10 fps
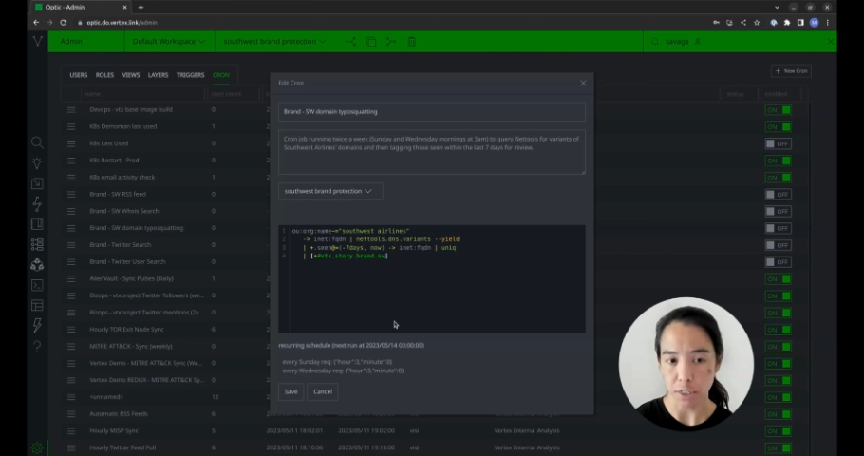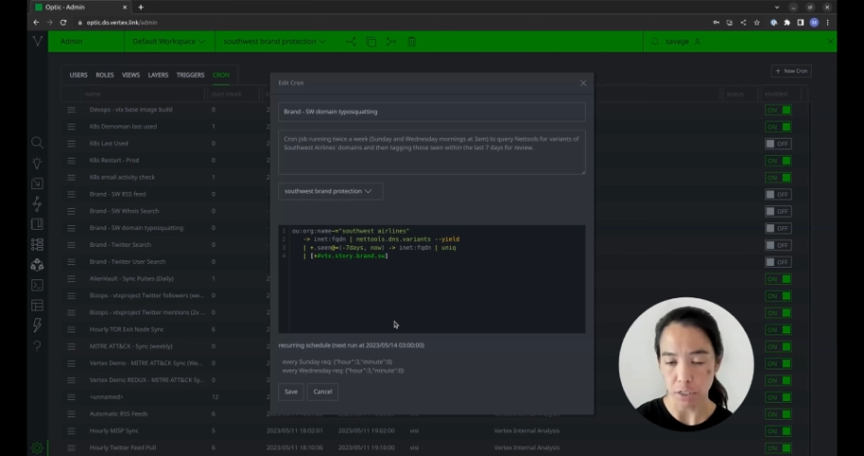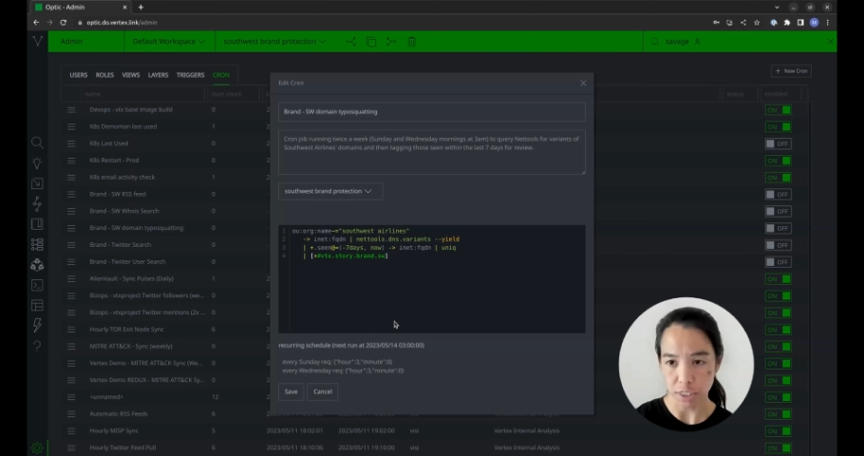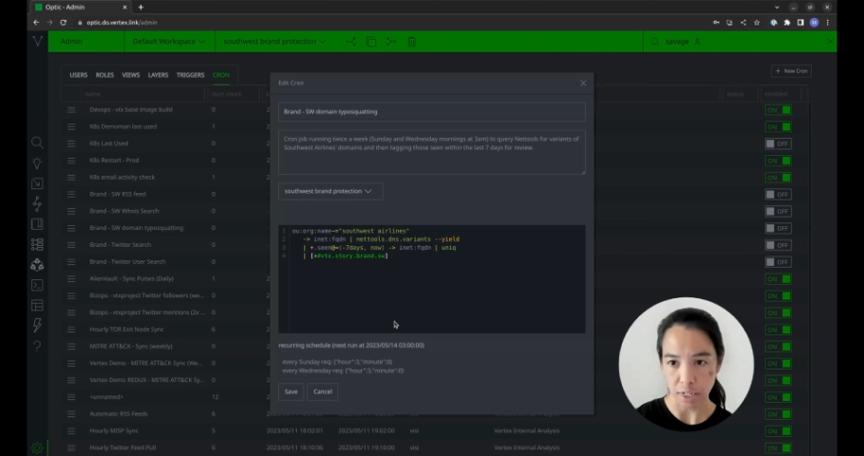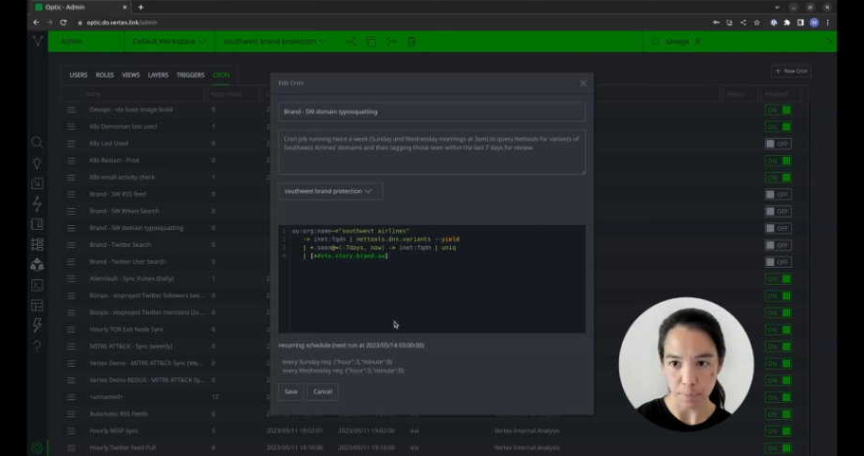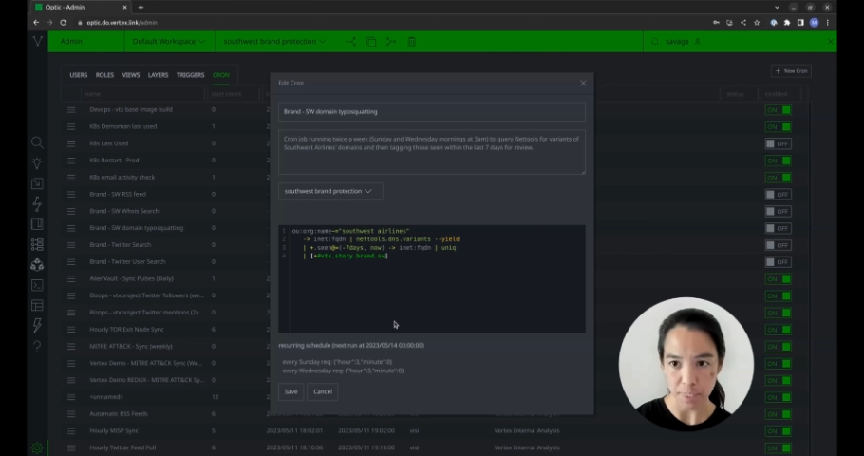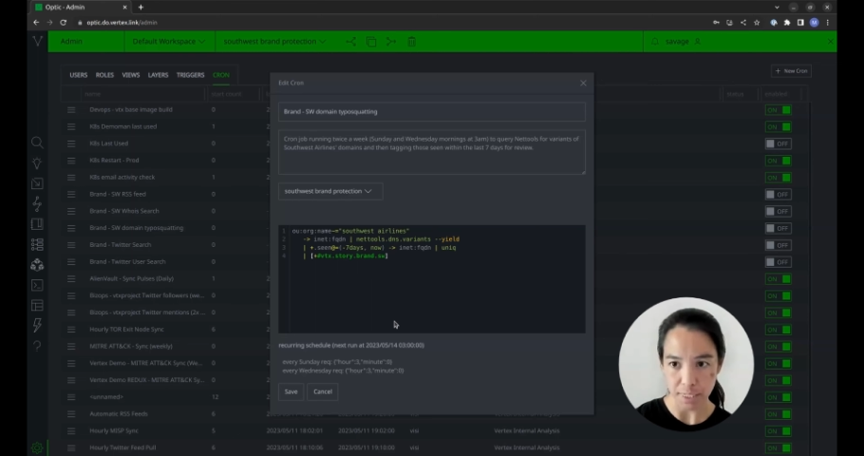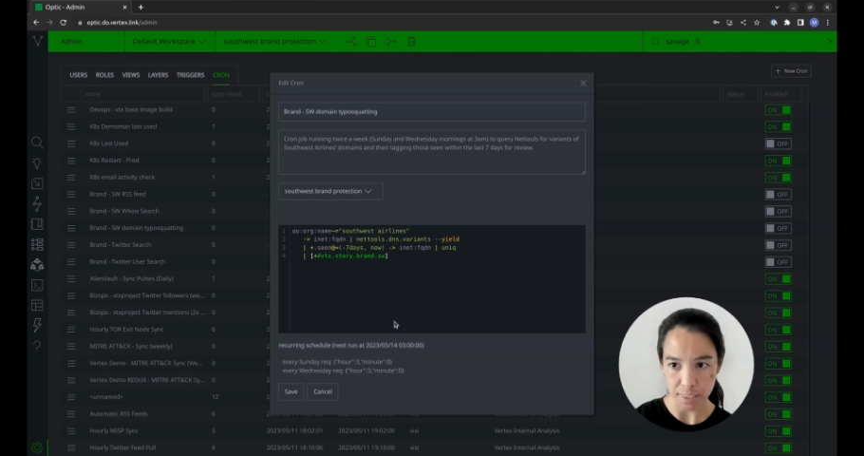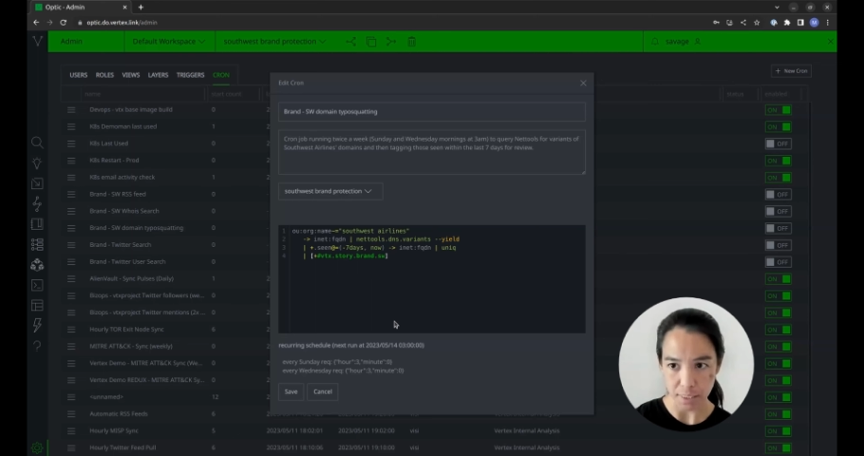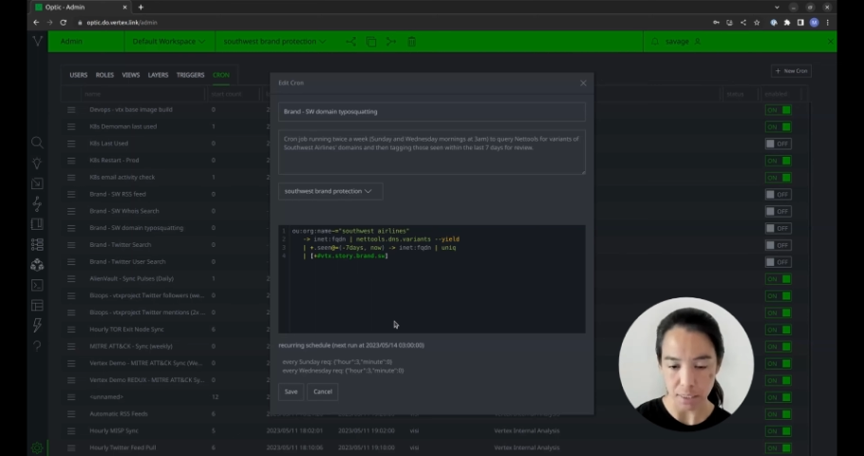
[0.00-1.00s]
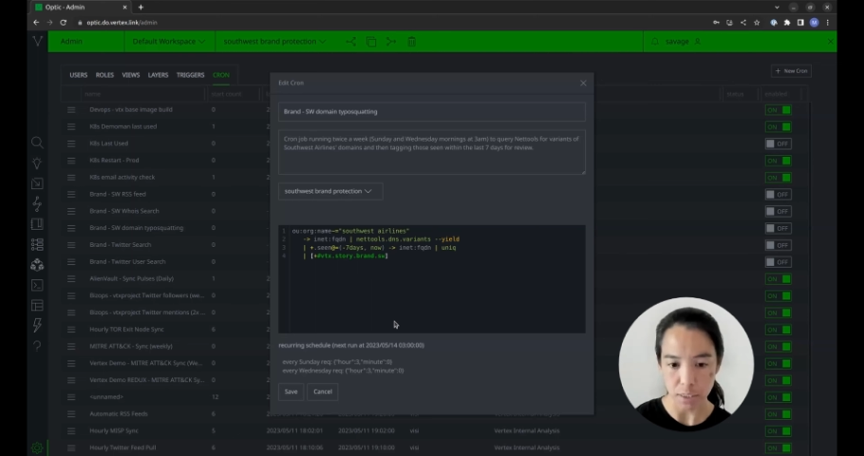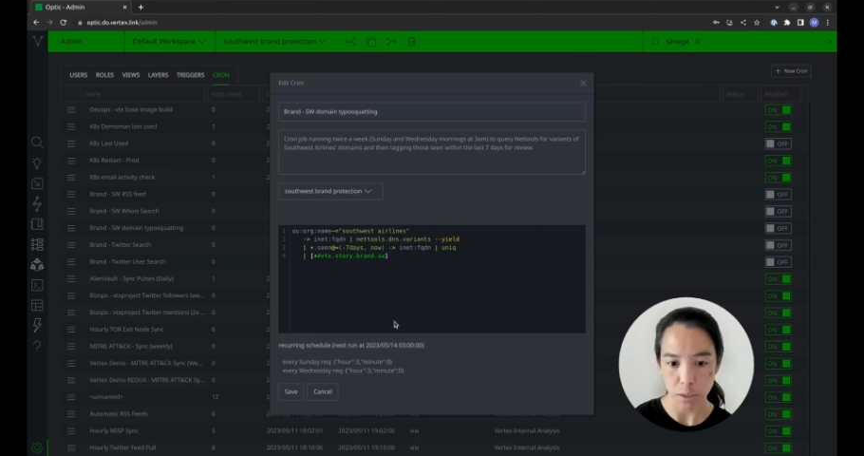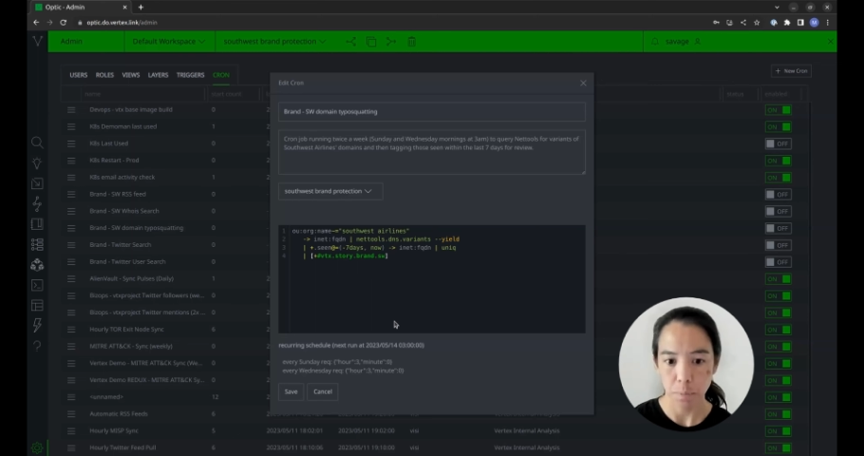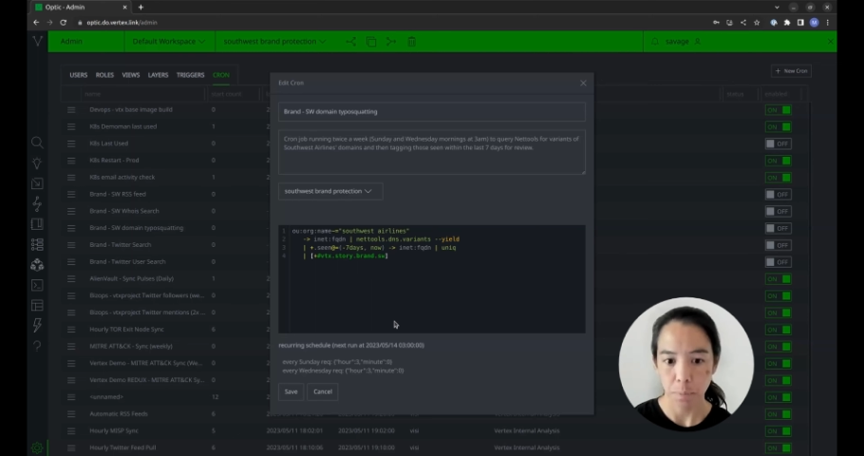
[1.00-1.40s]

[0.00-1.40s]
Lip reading: our Synapse instance.